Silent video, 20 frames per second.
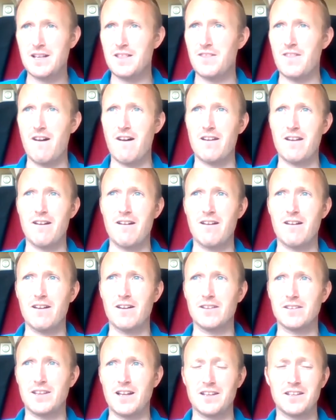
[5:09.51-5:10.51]

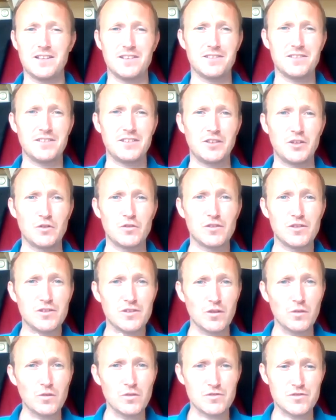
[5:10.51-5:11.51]
That is,
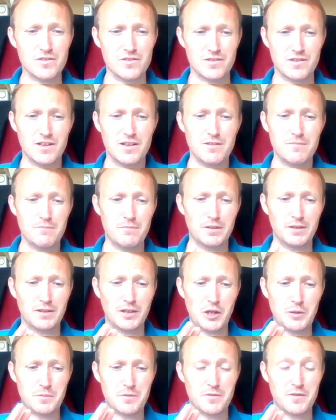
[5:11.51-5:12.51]
soldiers
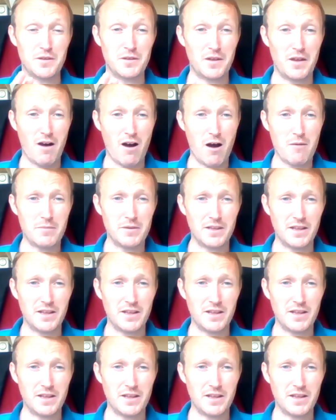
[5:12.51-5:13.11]
building up of the army,